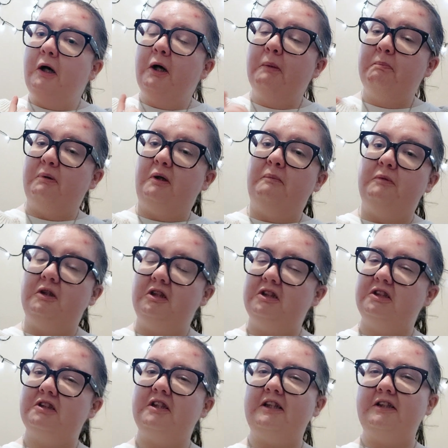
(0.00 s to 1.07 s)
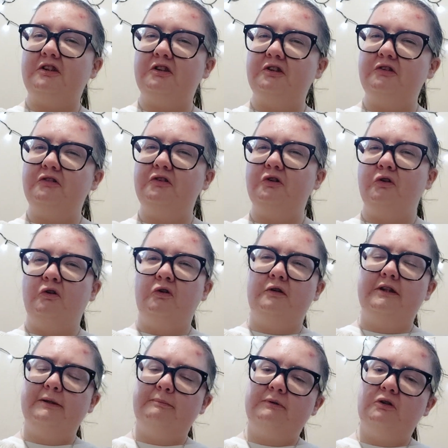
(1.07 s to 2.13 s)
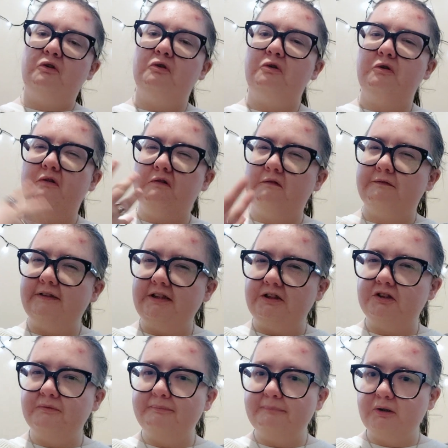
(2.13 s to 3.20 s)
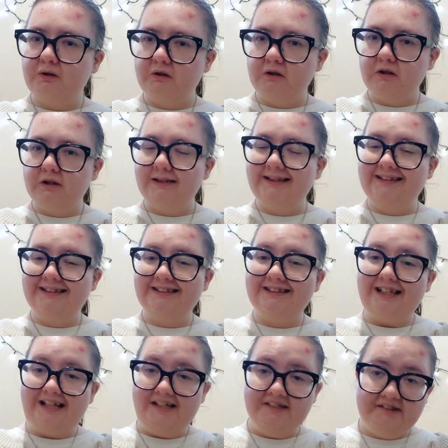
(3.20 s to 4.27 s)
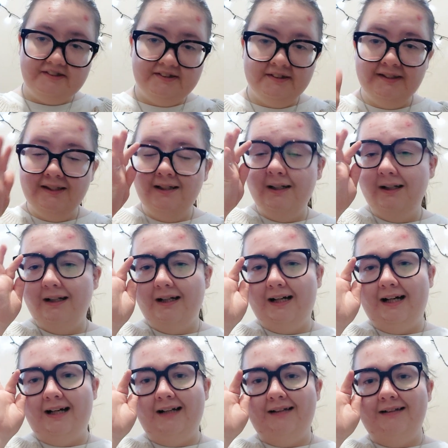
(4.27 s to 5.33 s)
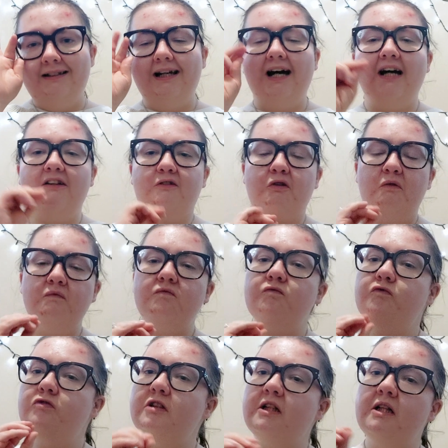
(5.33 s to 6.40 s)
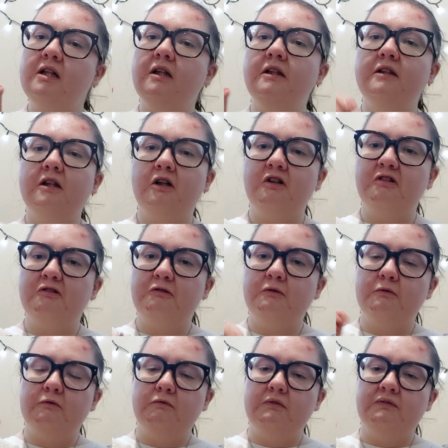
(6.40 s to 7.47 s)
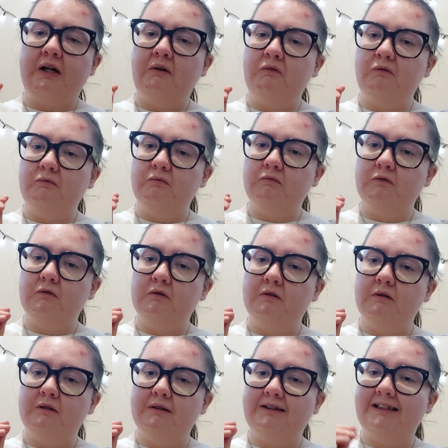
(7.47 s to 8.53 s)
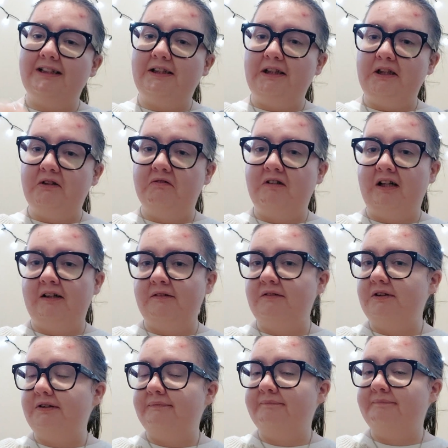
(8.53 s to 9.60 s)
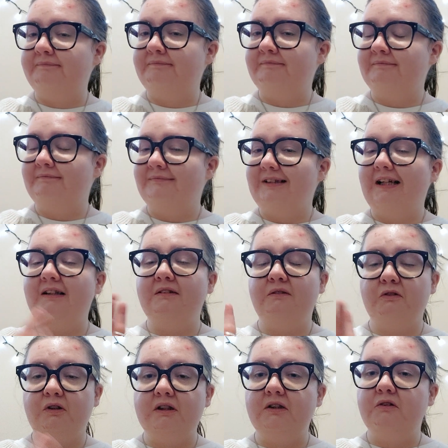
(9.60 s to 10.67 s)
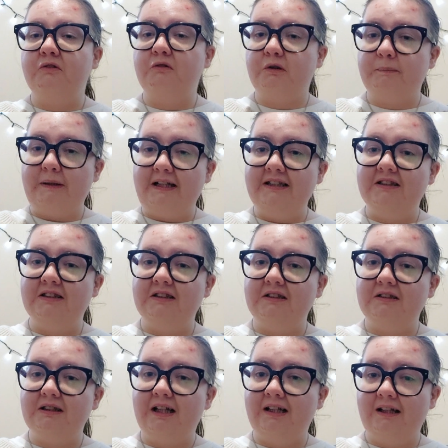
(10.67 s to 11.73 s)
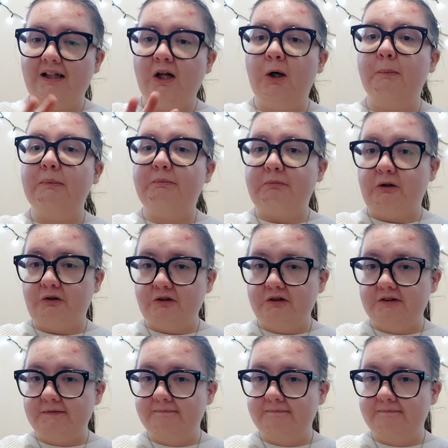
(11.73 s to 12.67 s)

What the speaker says: But I'm going to stick to your typical fiction book instead, and I don't really know without digging around and looking at all the pages, and I can't be bothered.